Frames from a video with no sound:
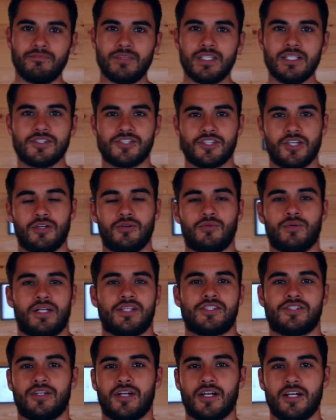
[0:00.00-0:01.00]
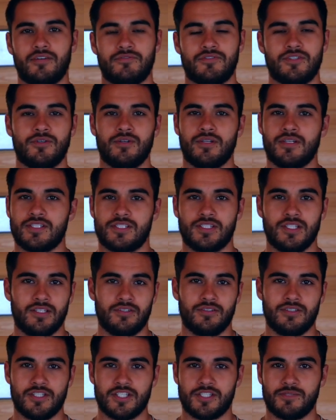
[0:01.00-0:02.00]
So what I started off doing is
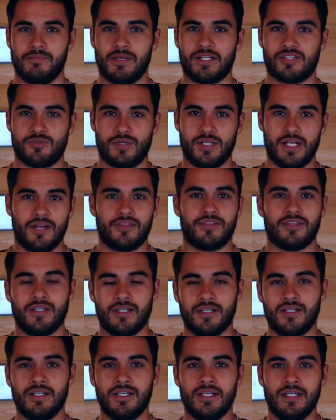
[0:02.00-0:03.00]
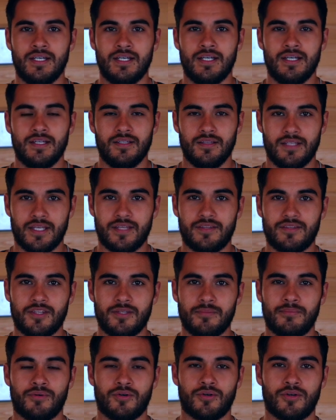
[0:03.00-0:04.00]
literally just measuring out the length of the
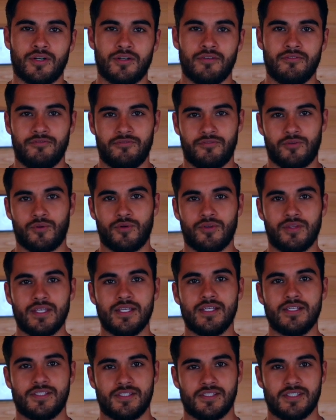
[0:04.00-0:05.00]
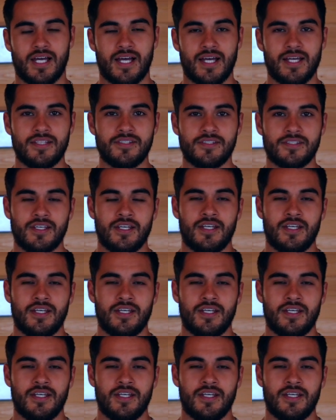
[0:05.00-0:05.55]
board for the sides.